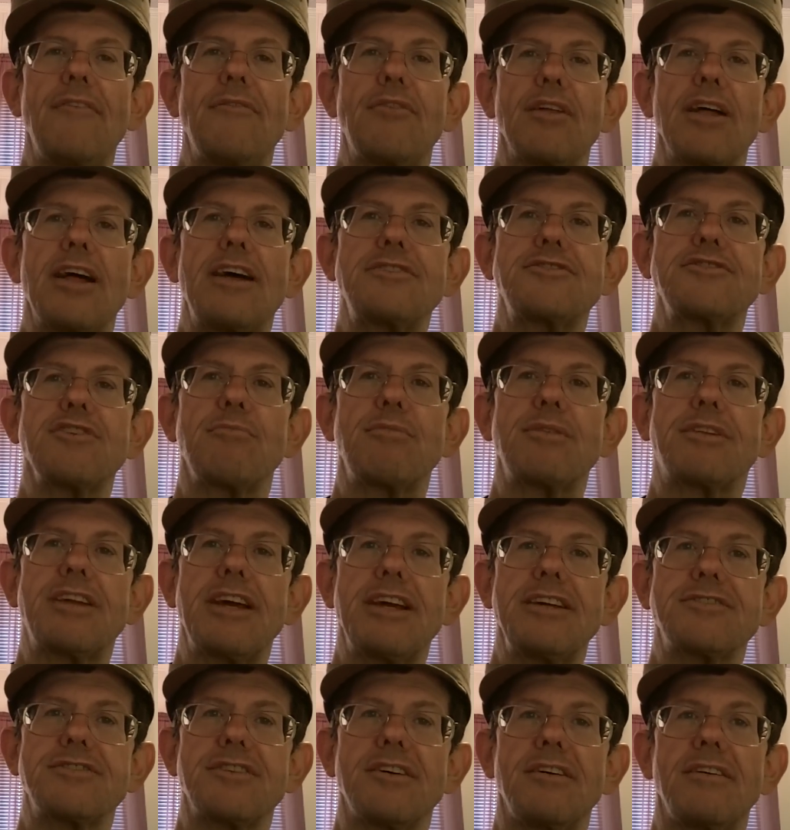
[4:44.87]
Fulgencio
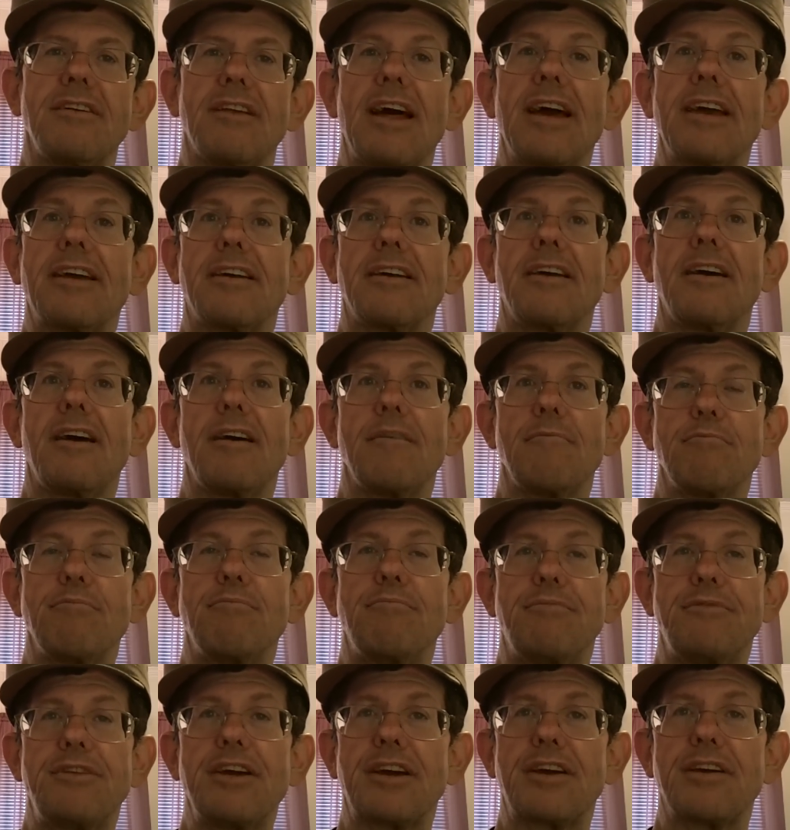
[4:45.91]
Batista, like
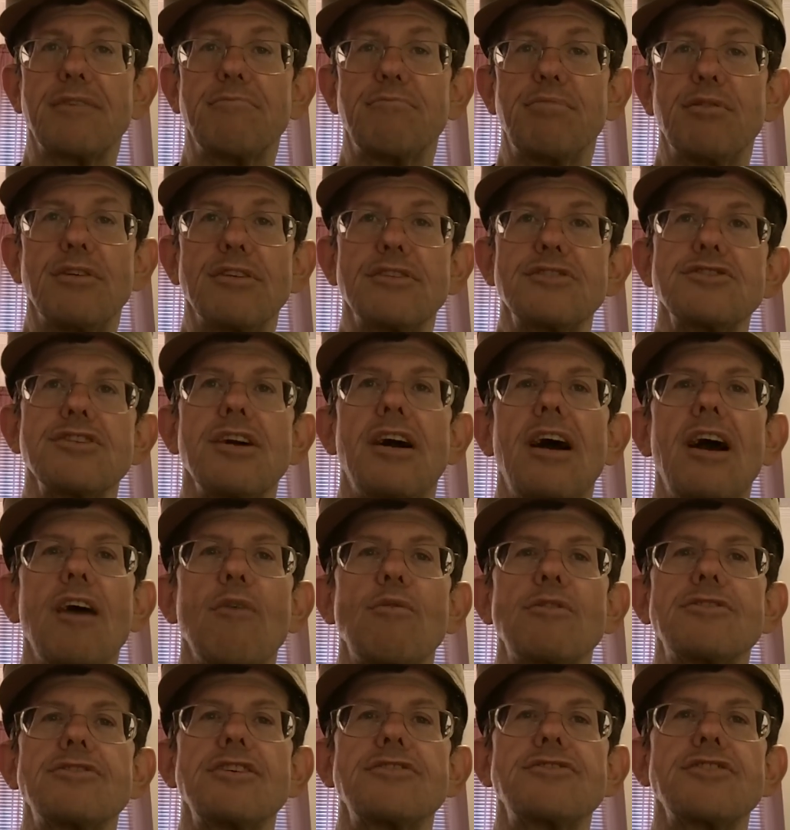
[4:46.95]
Dick and Bush,
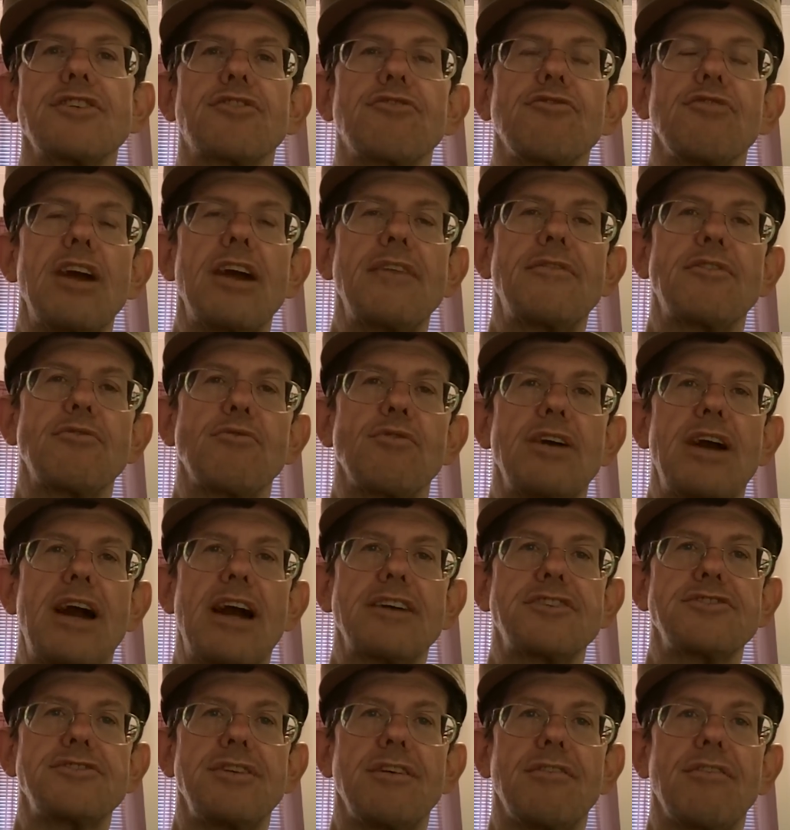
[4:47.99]
was such a craven
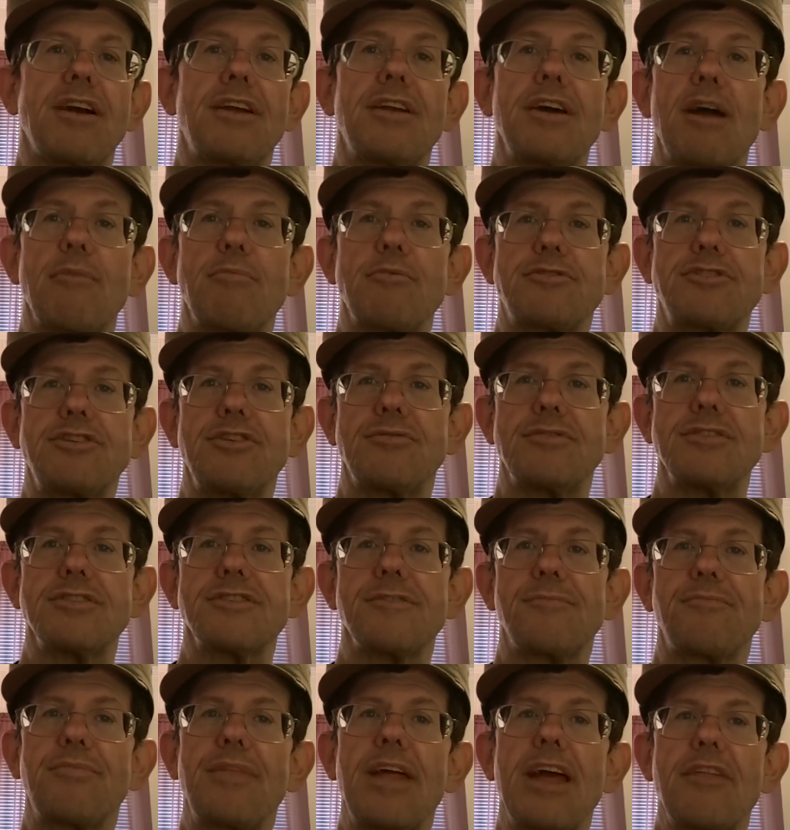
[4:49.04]
reactionary and
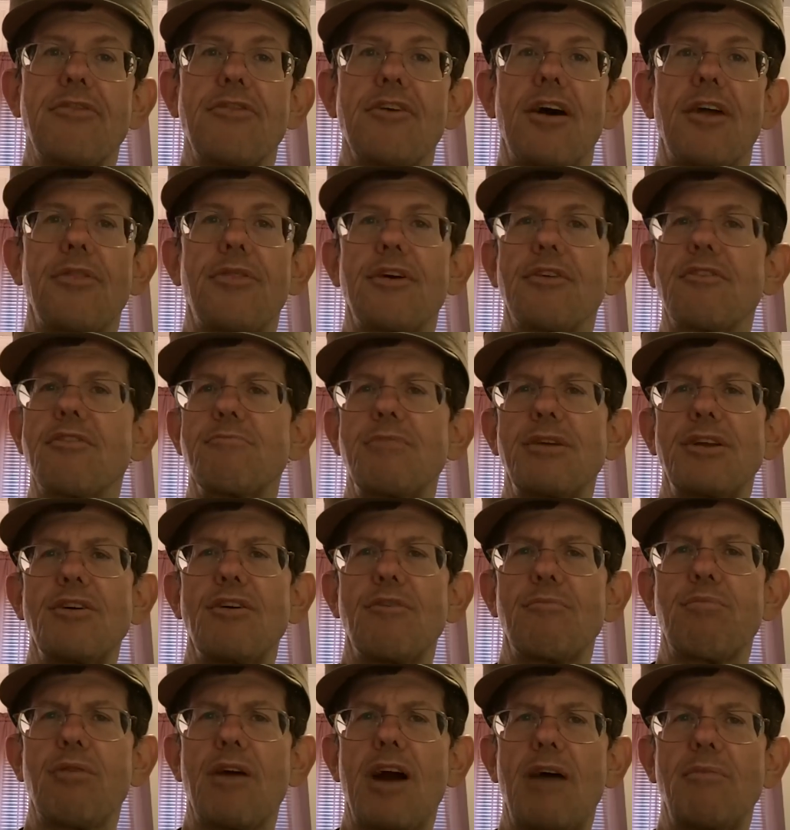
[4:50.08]
opportunist, he thought there could be
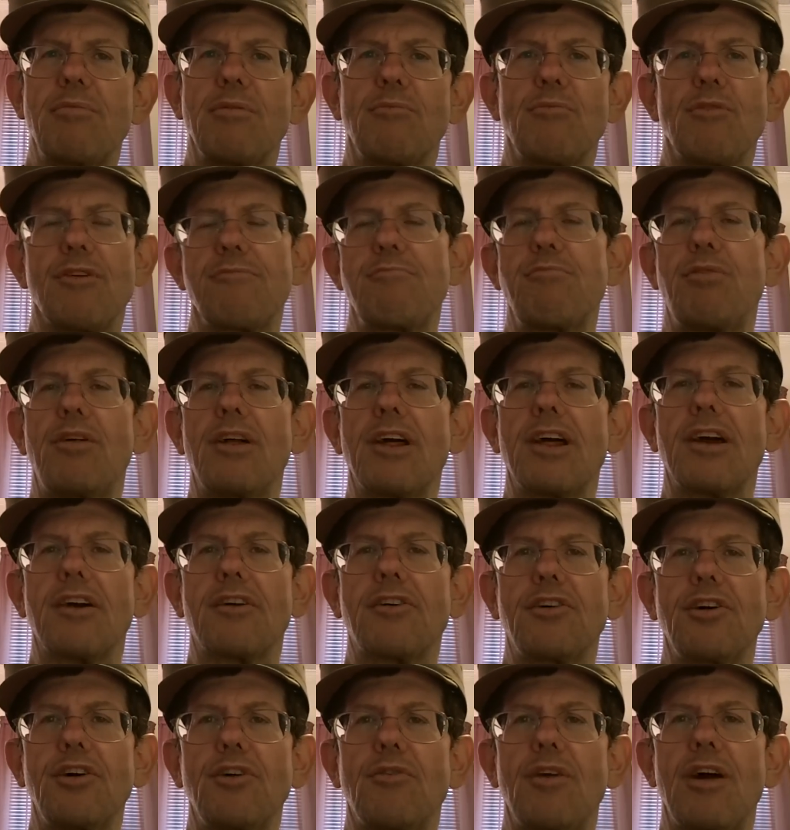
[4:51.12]
no problem with pulling a
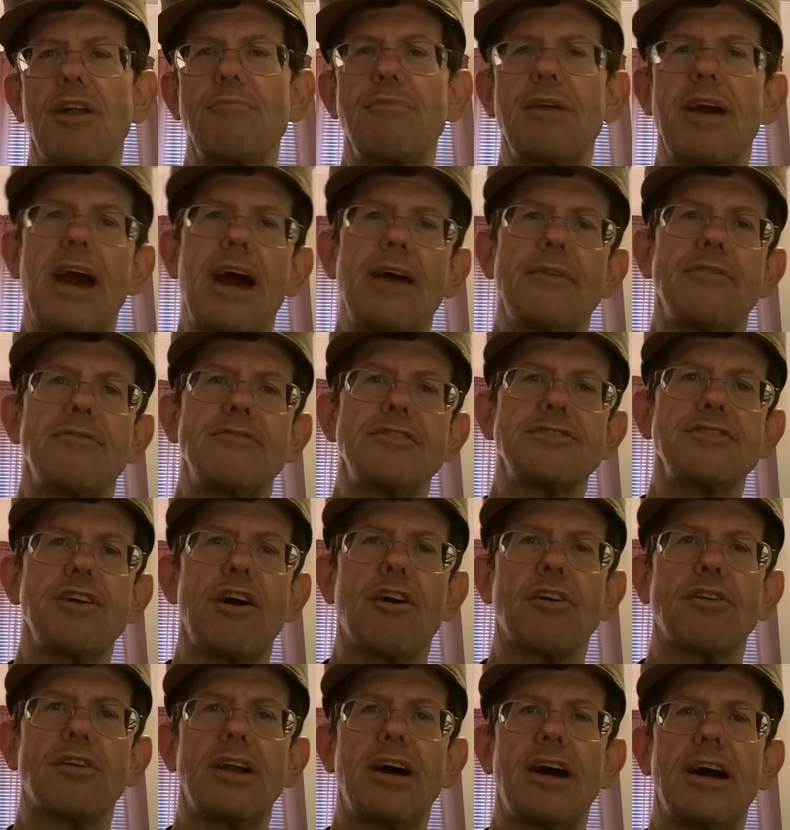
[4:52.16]
coup on behalf of his
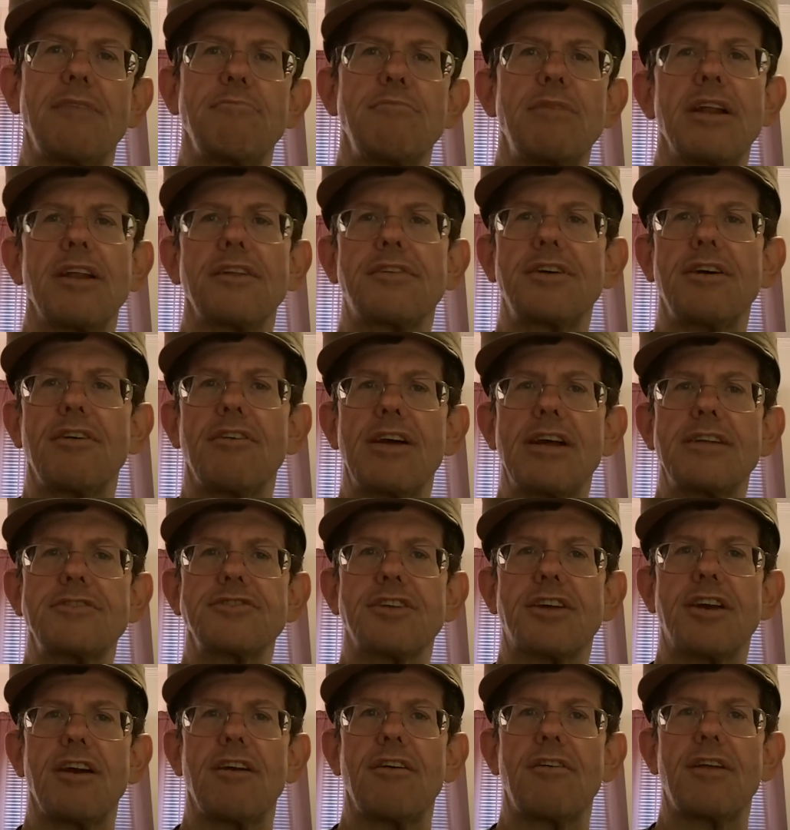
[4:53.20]
hardline military and
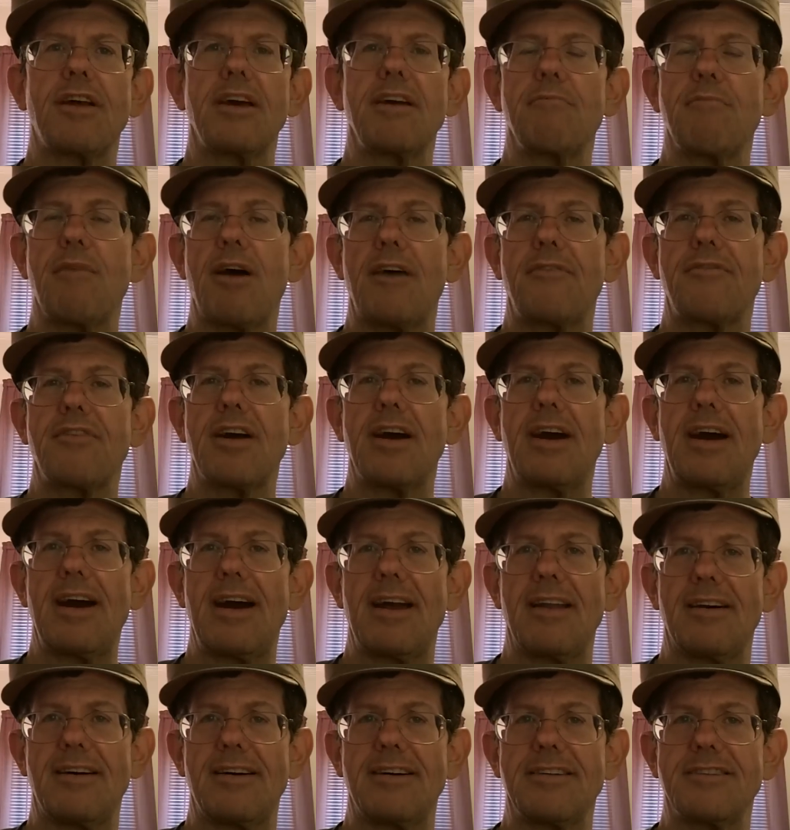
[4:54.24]
security and mafia
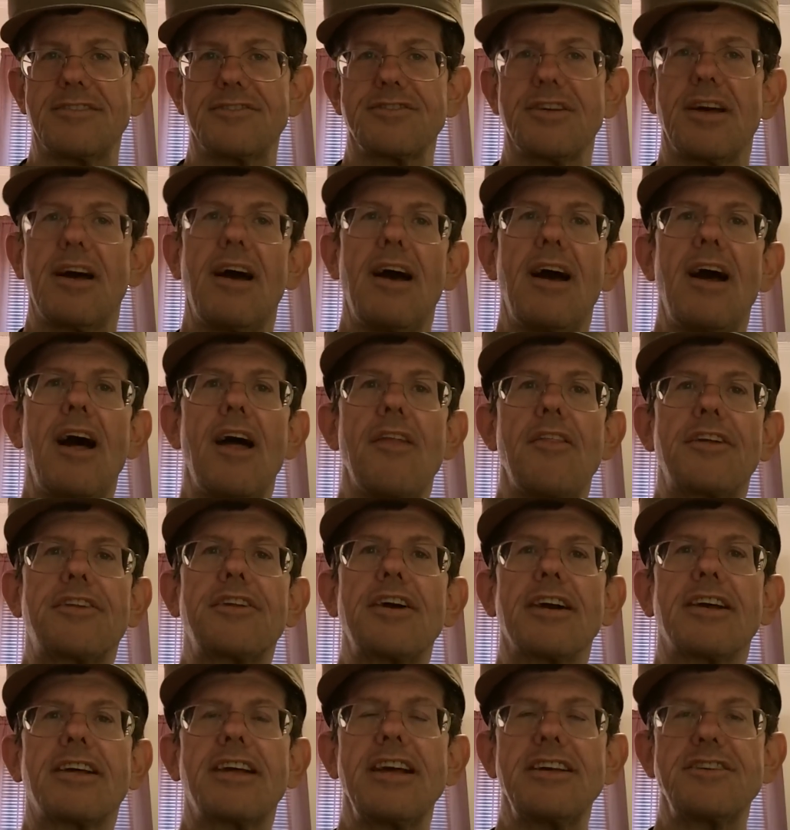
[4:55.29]
allies the
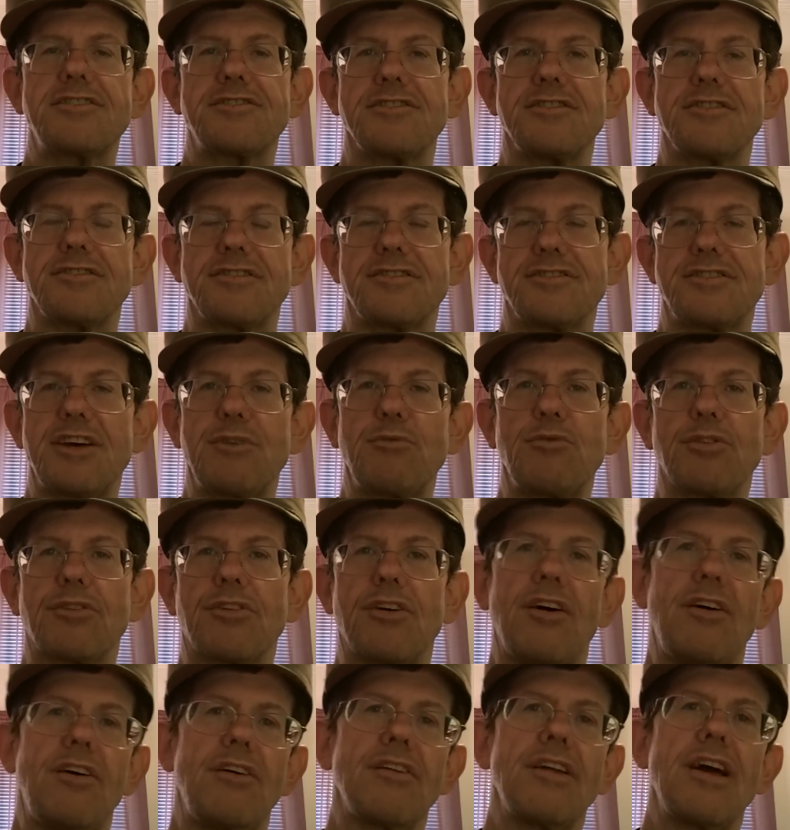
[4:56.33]
Tanquistas, as they were
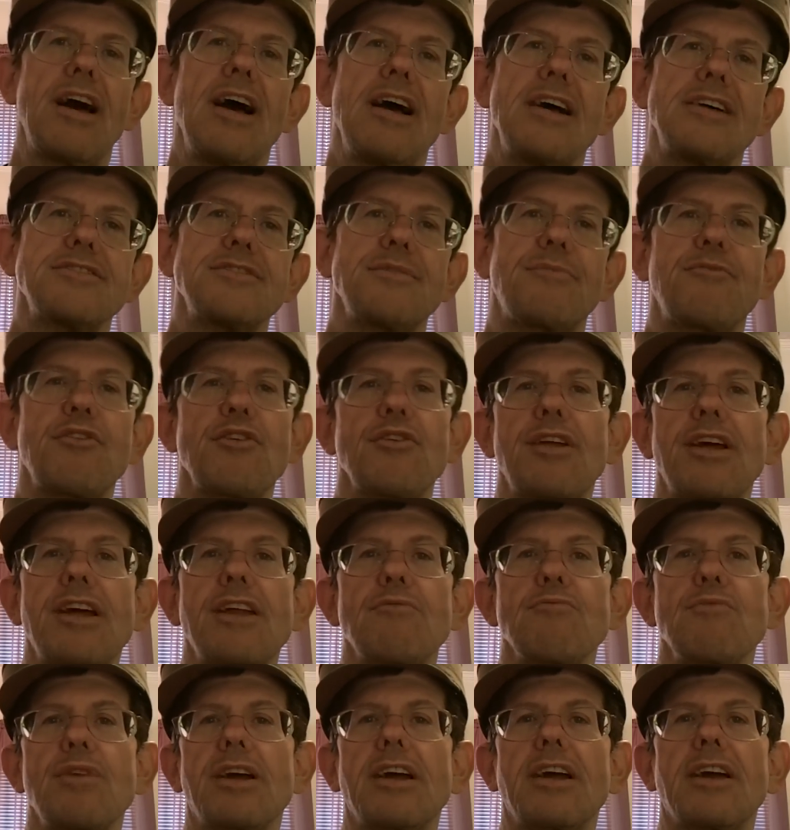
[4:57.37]
called, subverting
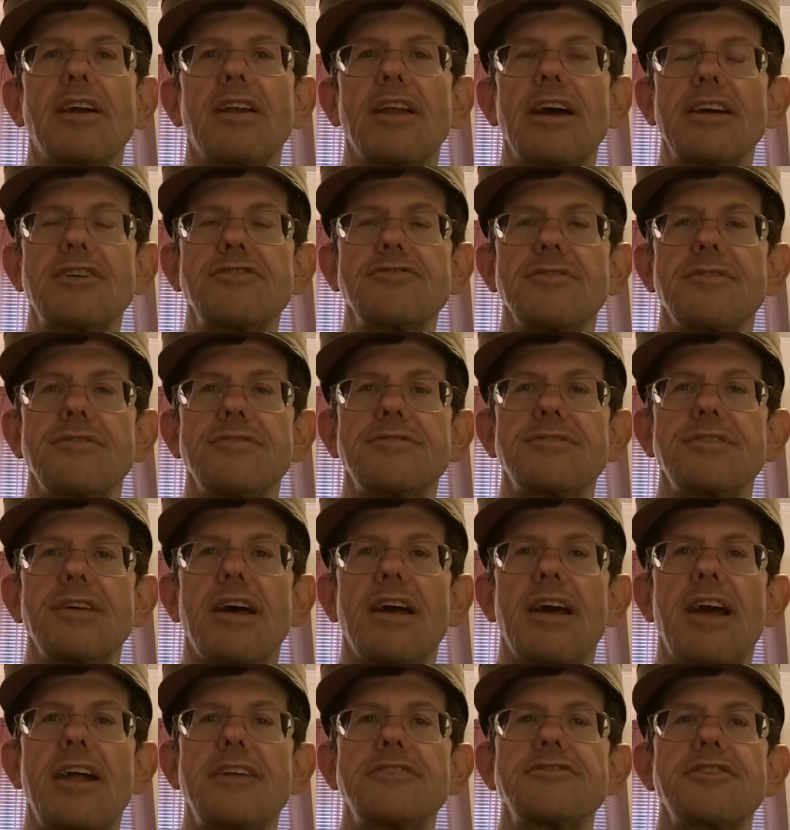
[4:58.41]
and rigging elections,
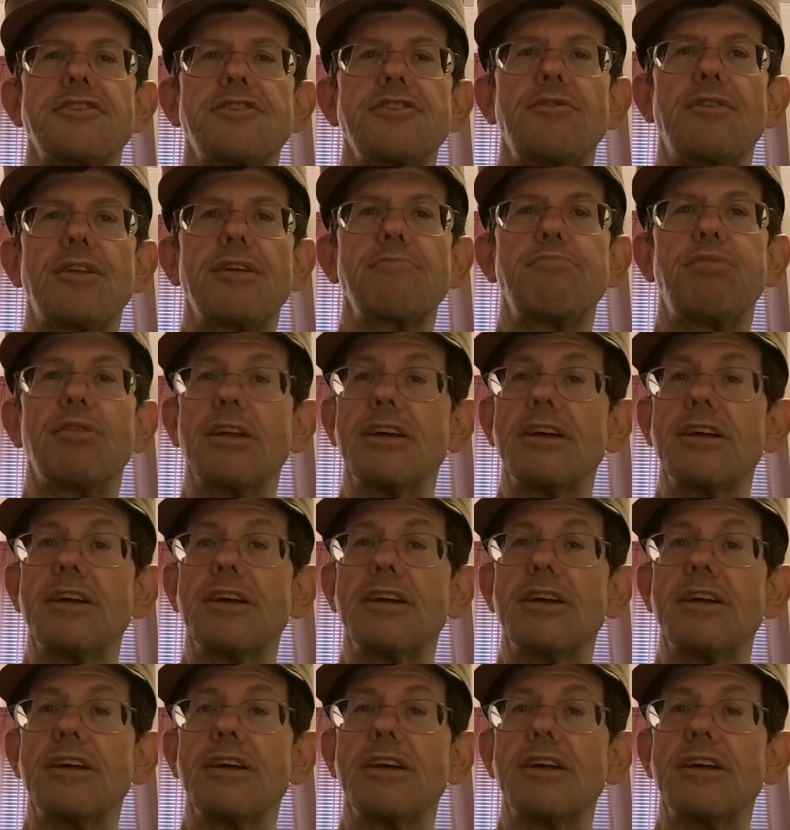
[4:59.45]
instituting